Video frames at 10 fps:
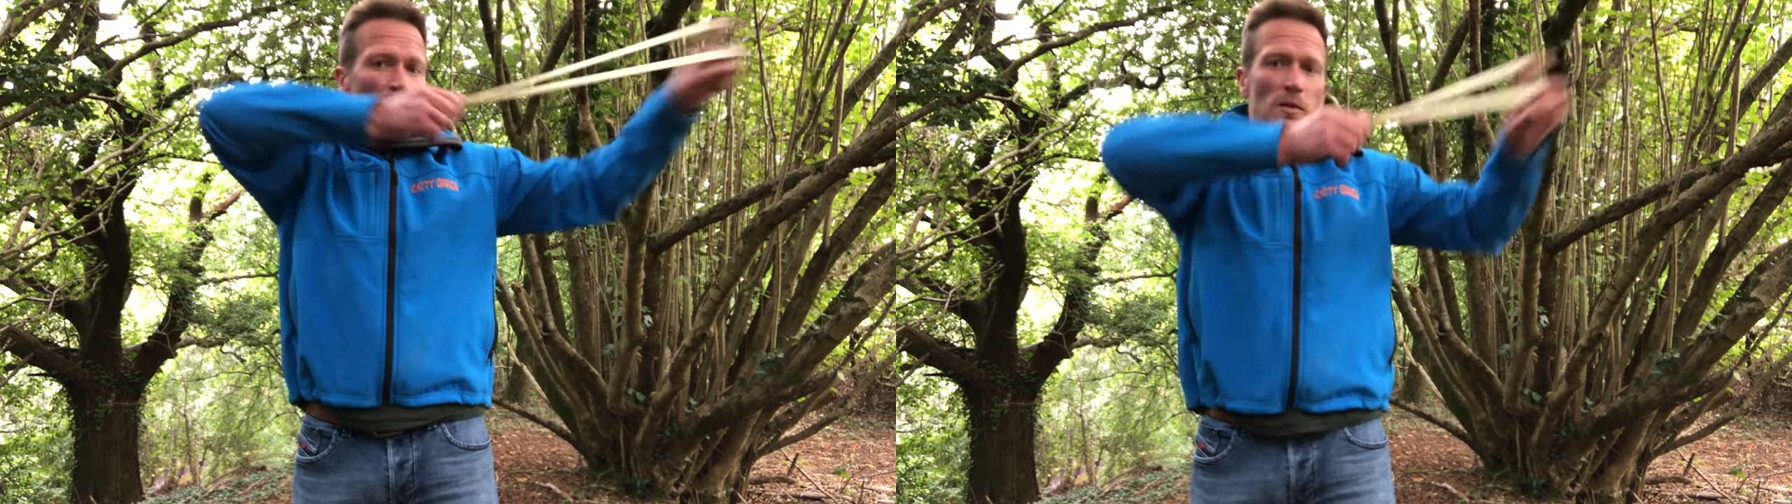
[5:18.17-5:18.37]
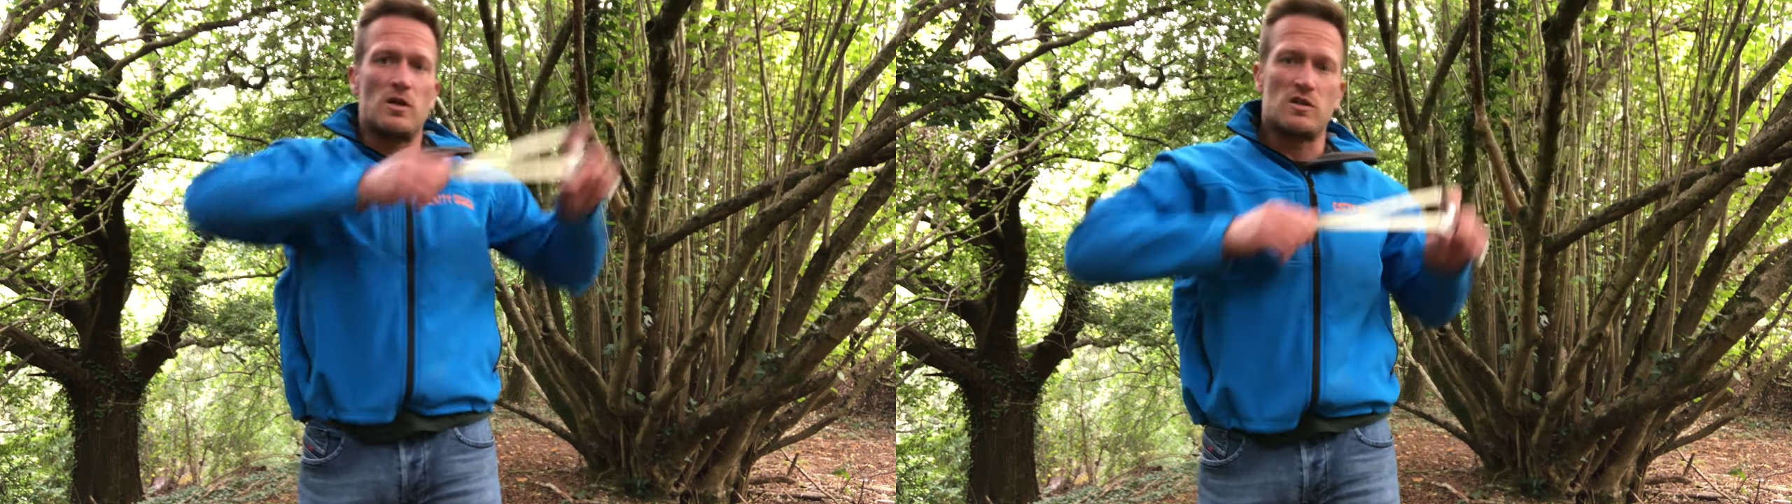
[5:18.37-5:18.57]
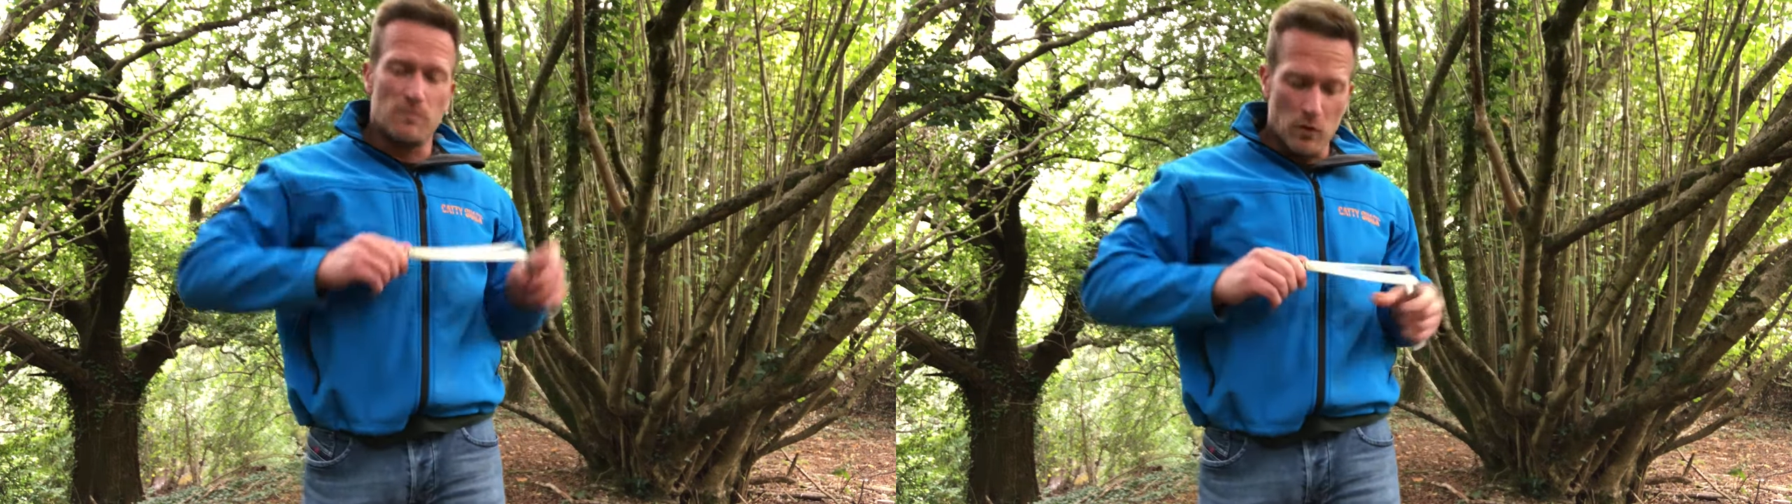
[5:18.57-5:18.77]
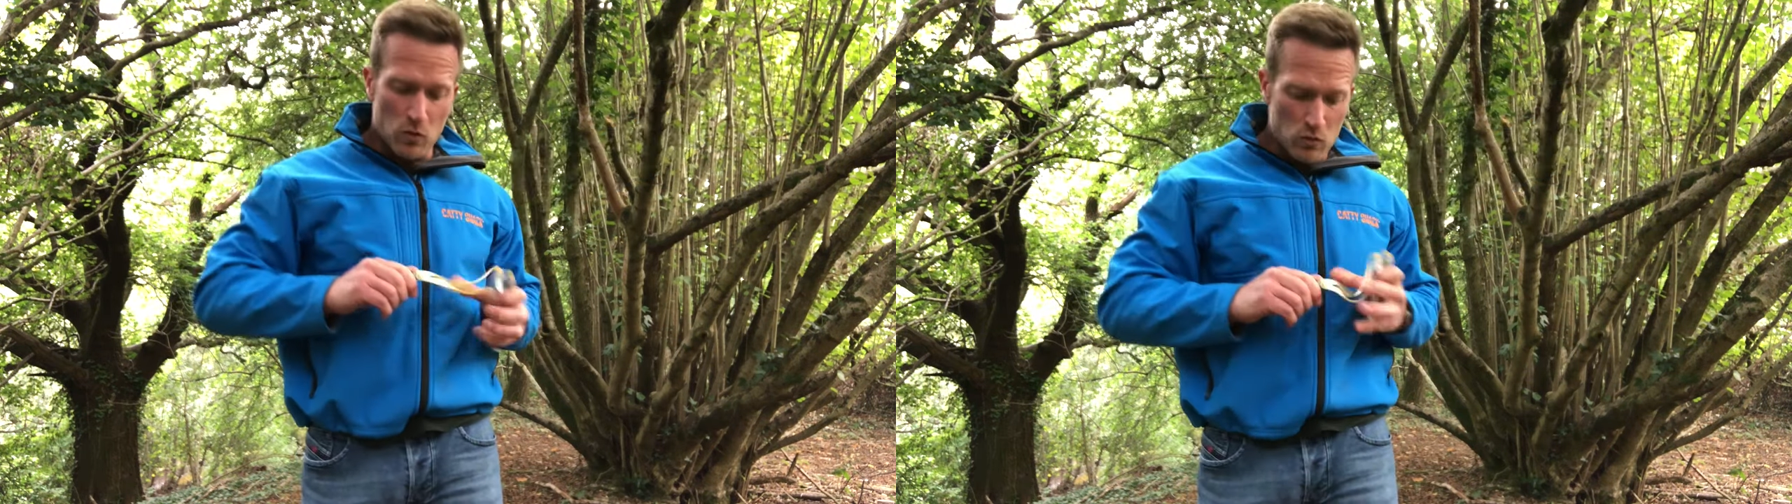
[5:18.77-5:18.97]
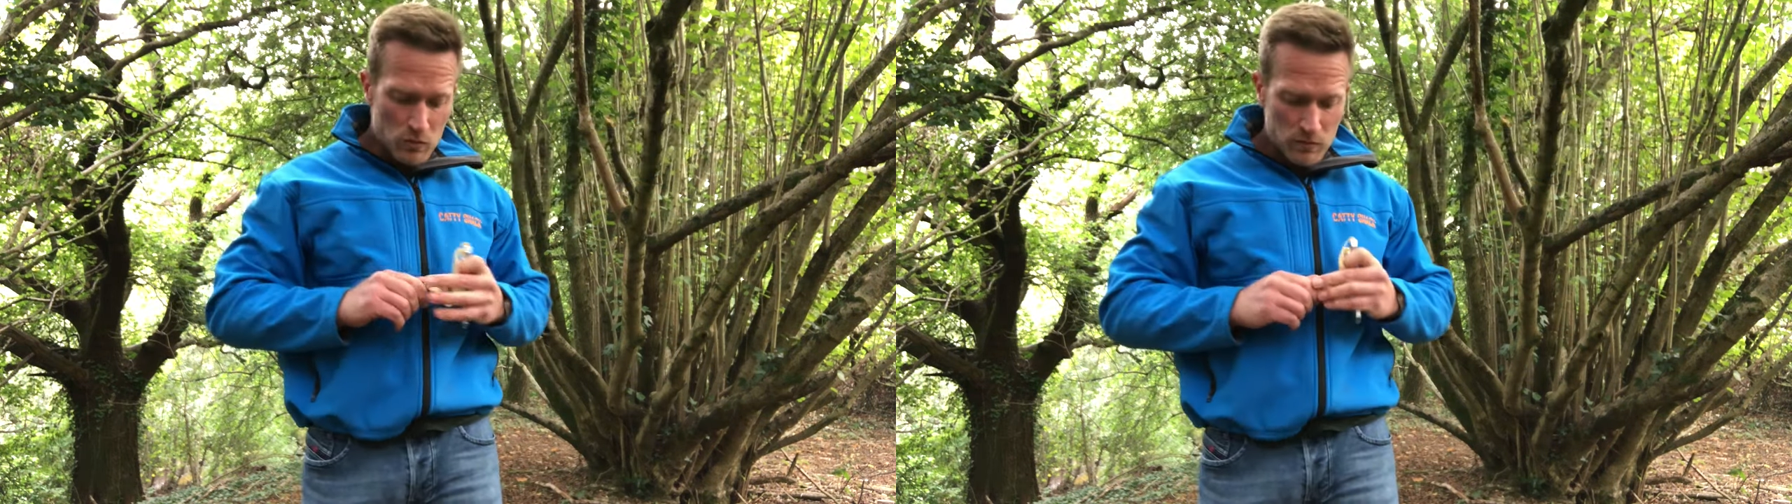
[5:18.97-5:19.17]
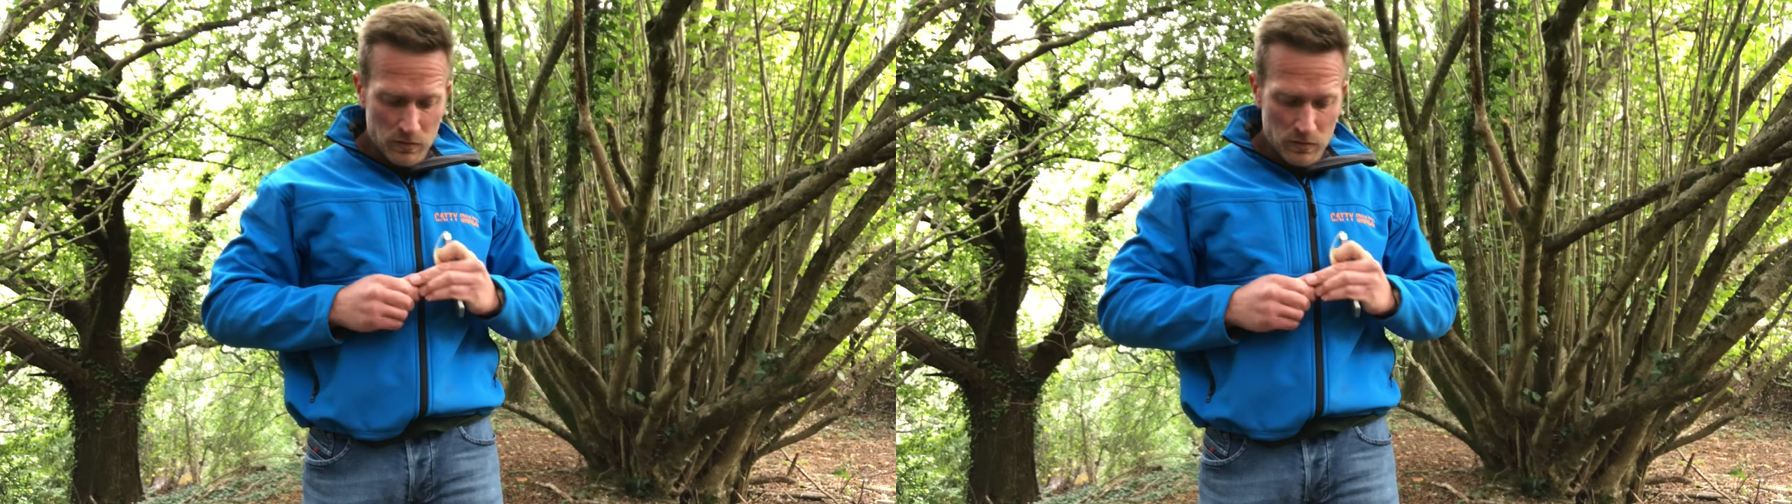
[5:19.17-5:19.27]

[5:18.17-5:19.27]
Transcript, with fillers: Because the ball